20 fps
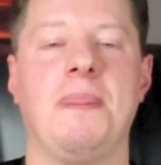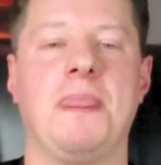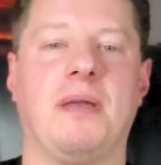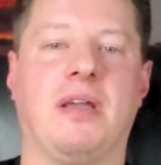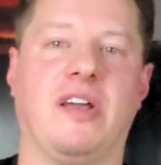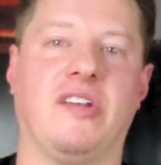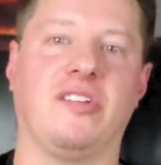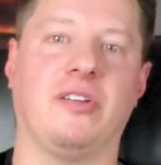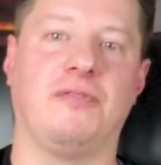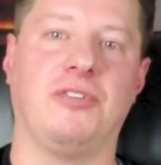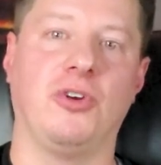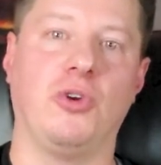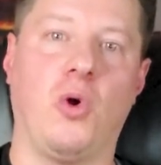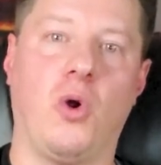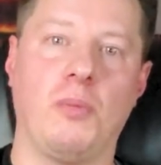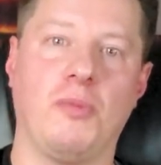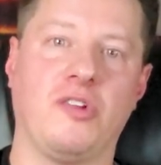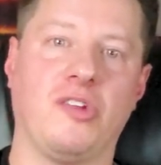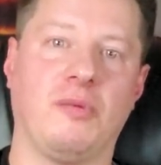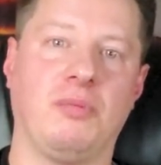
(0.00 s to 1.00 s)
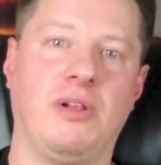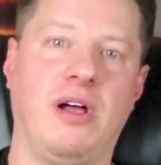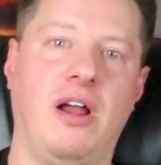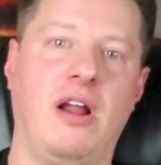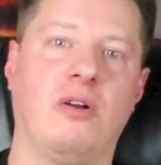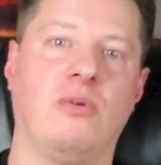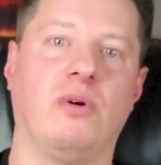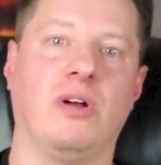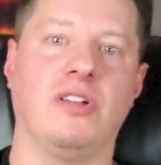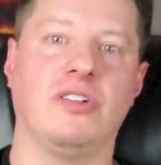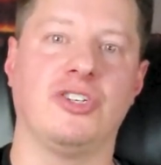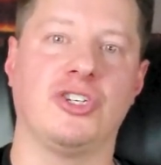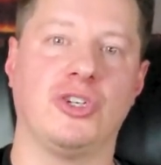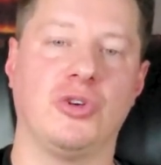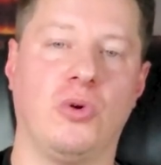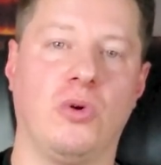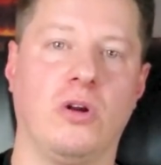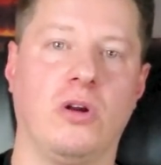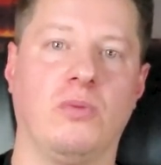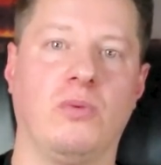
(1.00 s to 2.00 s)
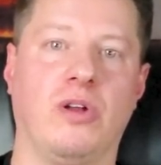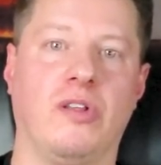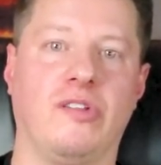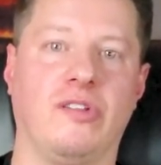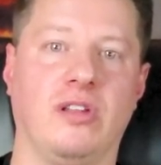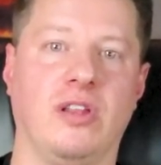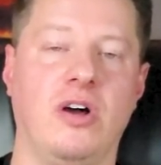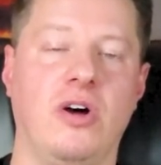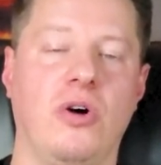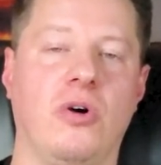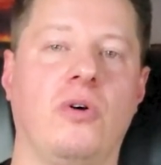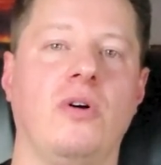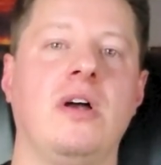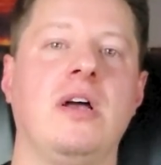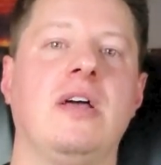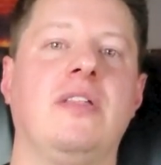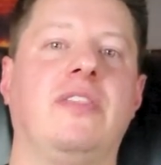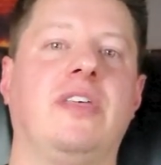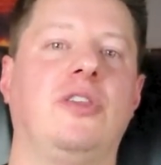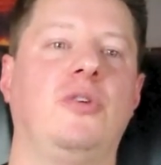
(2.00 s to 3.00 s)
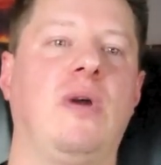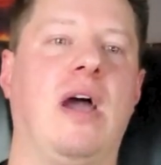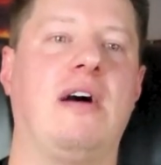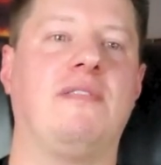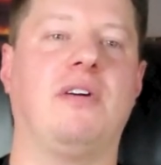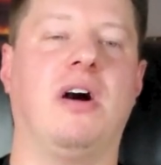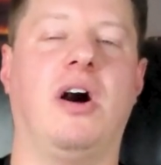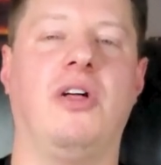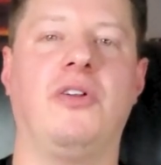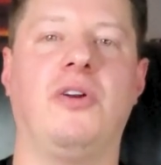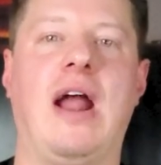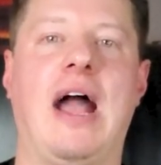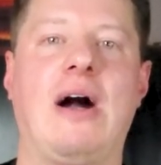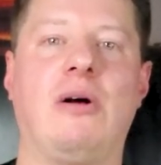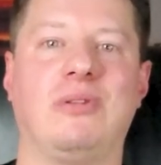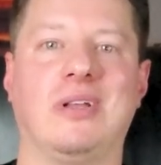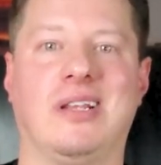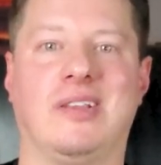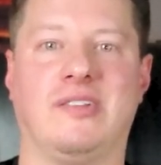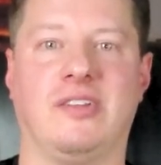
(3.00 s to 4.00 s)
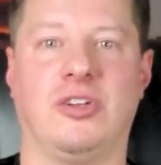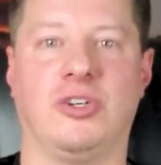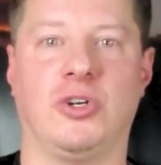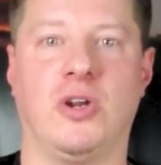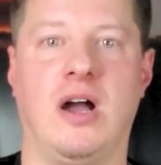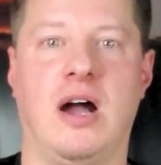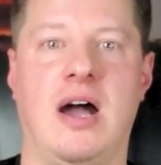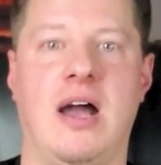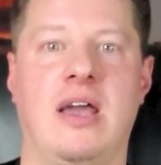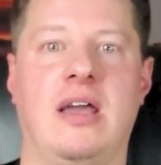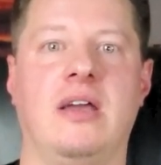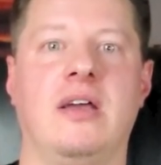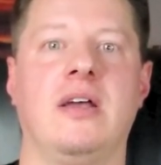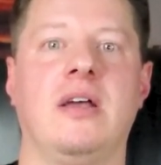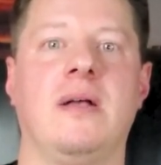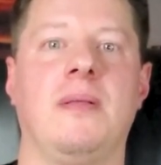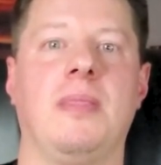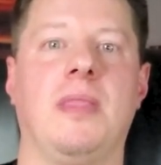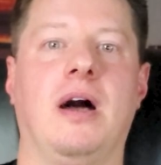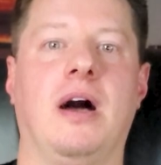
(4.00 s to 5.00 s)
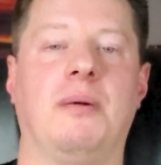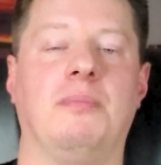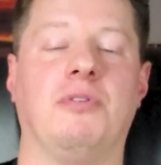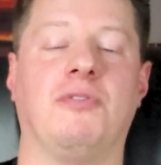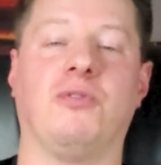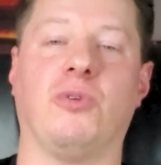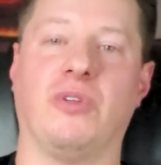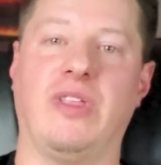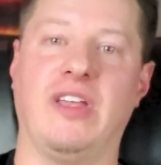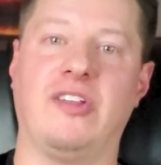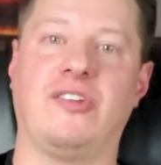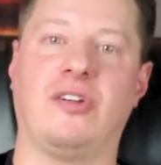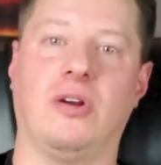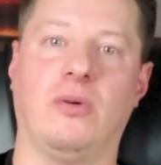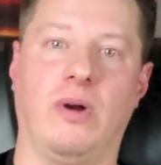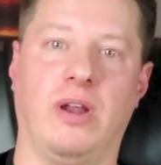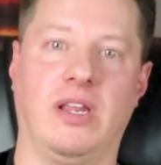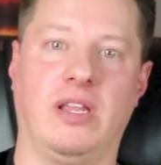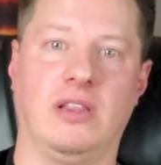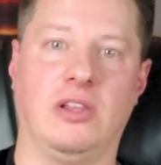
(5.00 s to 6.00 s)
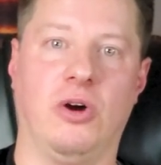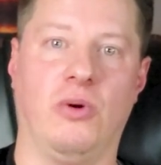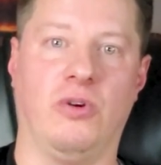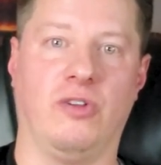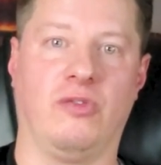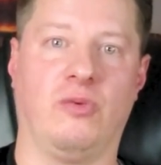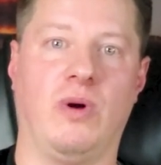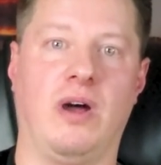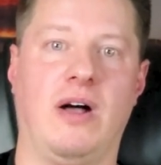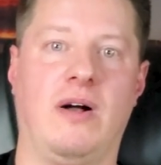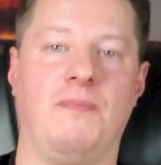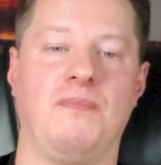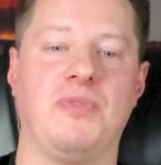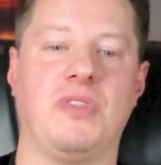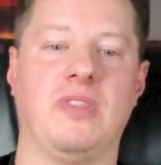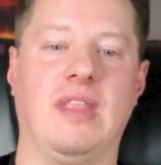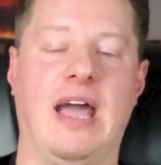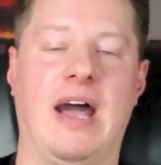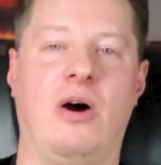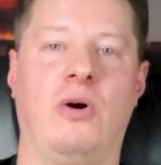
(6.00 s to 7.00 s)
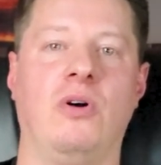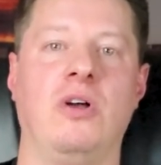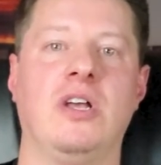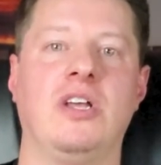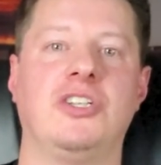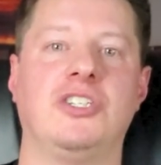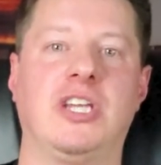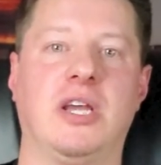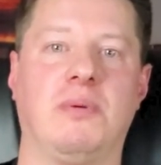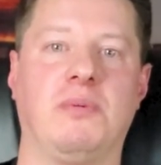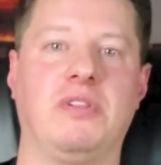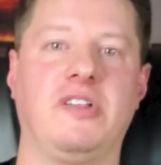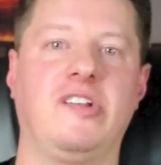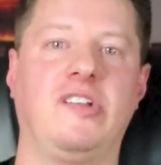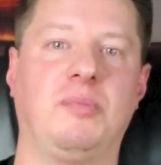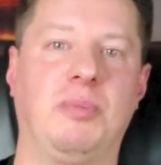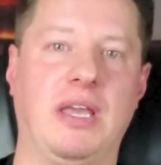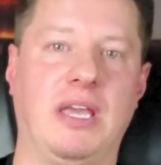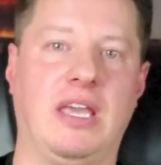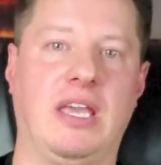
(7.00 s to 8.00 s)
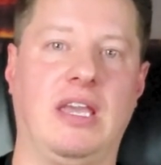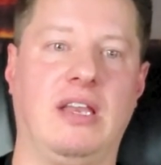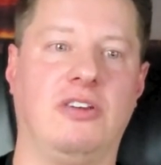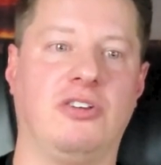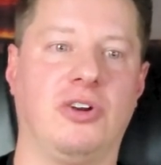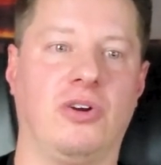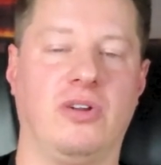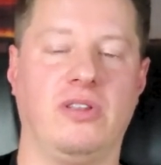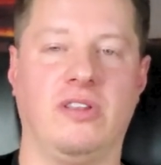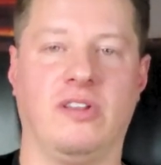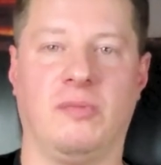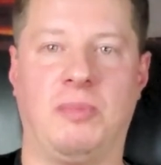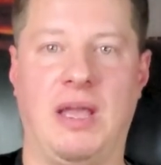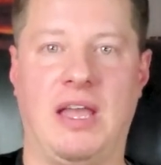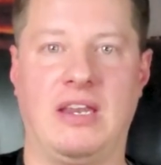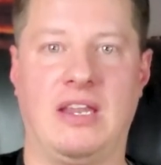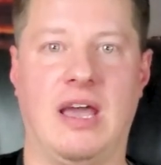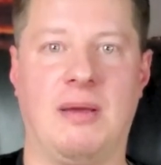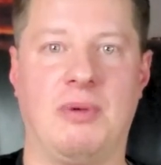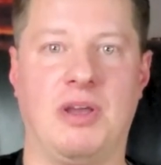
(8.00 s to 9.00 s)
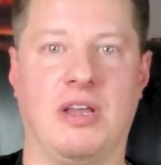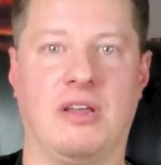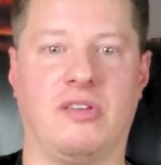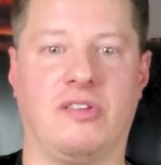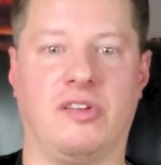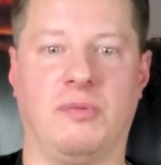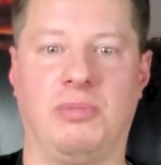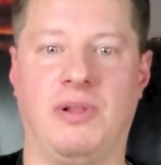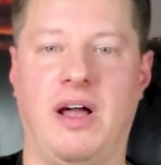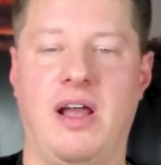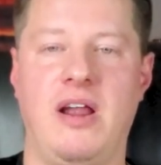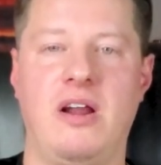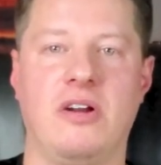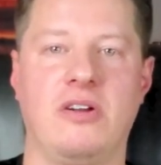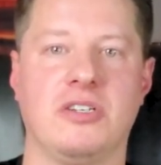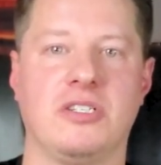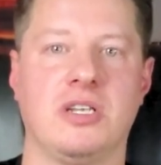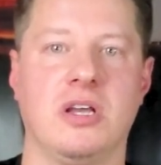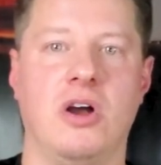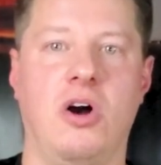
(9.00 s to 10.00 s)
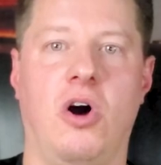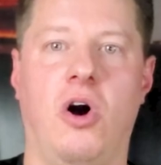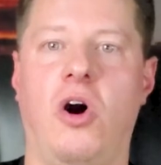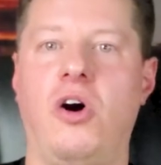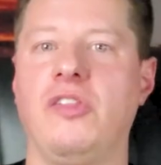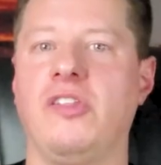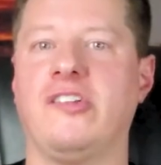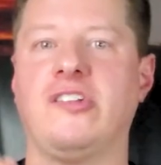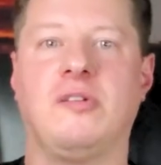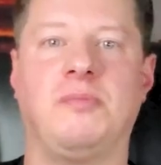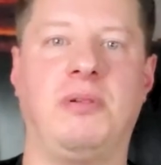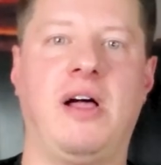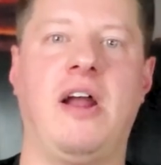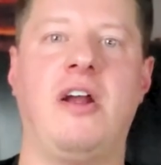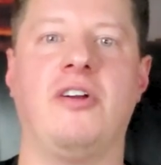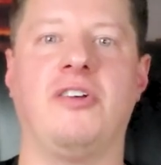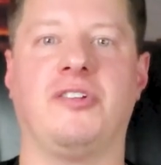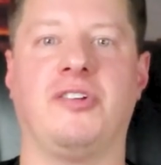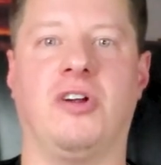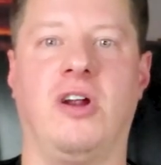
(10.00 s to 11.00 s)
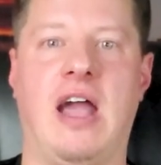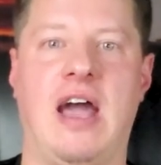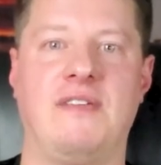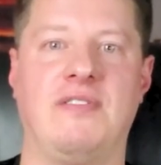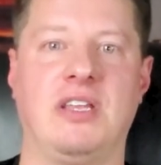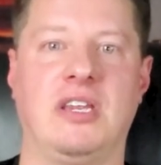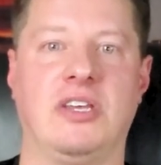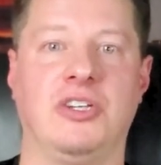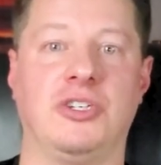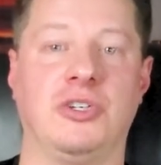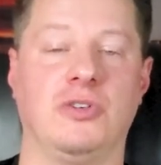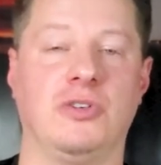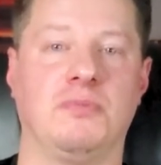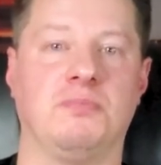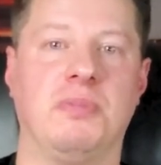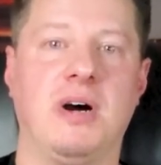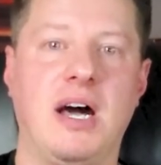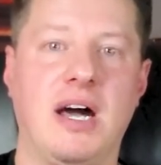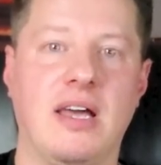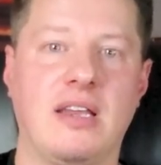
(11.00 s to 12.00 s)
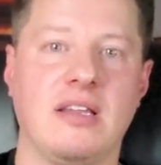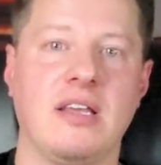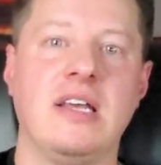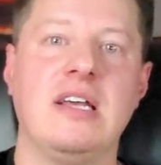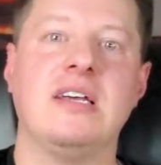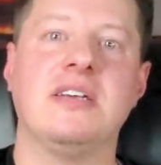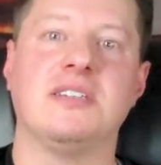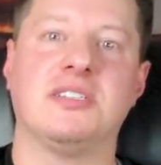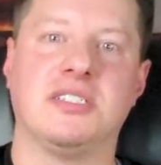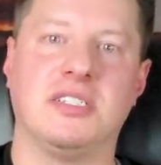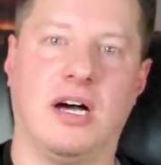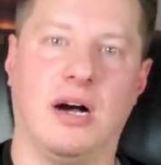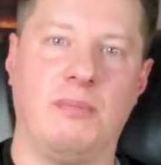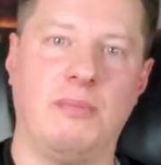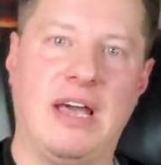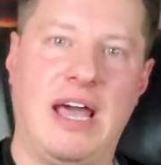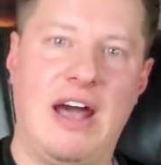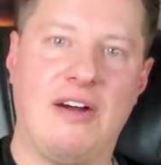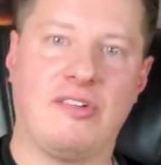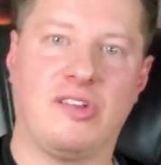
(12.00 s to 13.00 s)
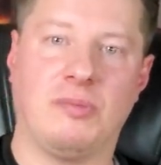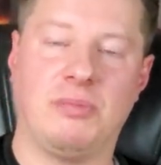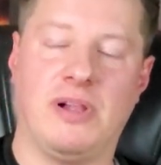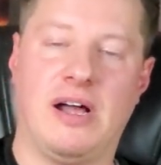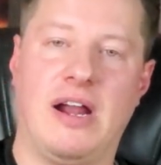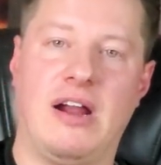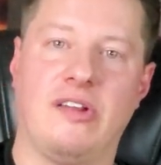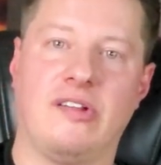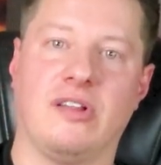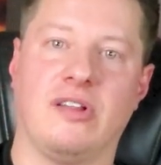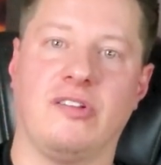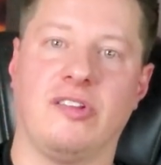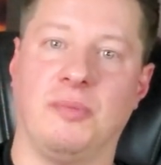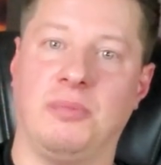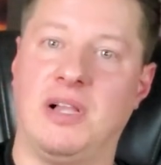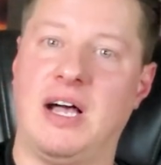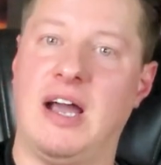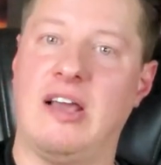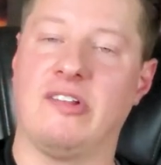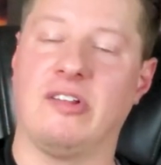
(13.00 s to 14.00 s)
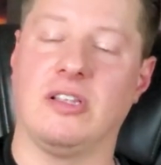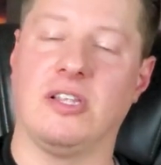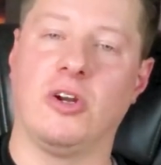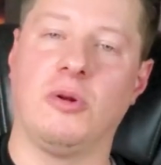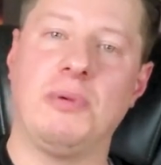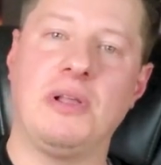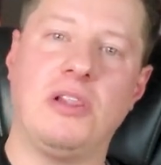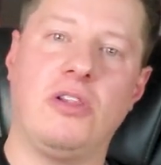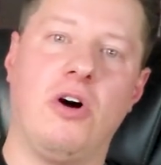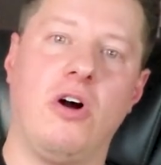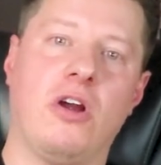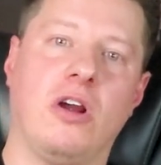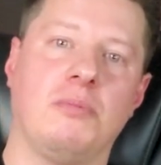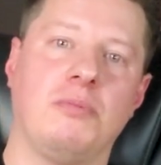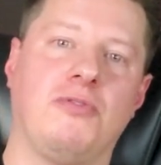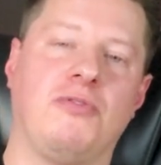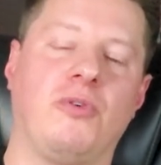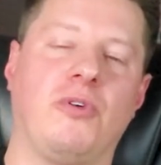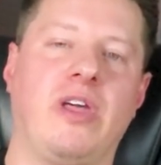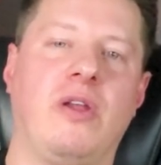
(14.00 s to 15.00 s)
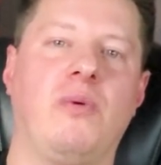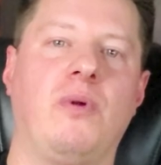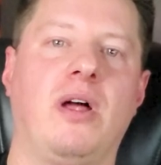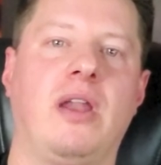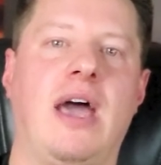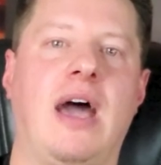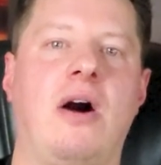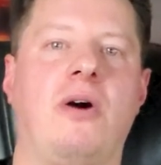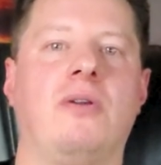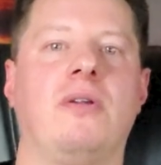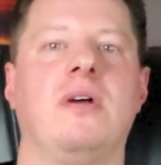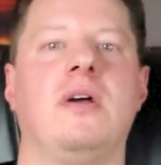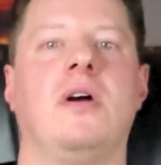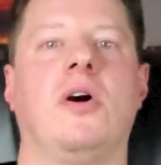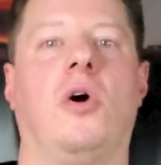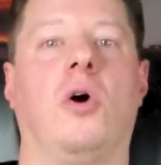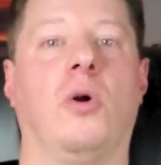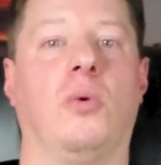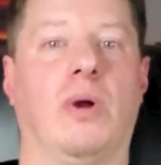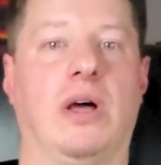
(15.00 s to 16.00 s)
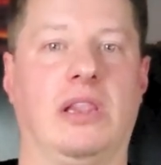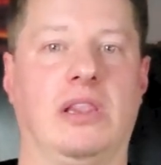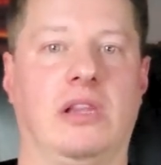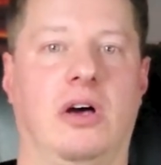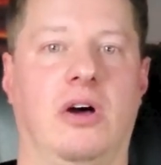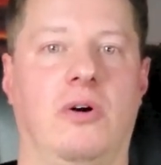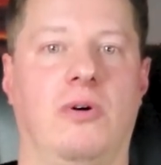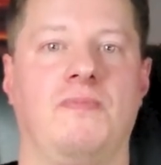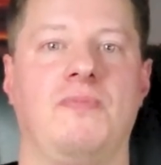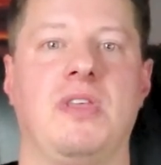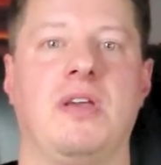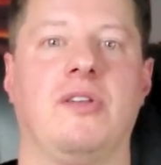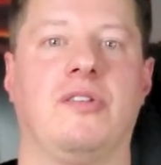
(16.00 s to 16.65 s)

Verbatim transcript: Because if your normal supplier runs short or runs low, then you have other outlets to try uh, before they start running low as well. Now, generally speaking, during this pandemic, suppliers all the suppliers are having issues, but some have suppliers supplies a little bit longer before they run out or run low.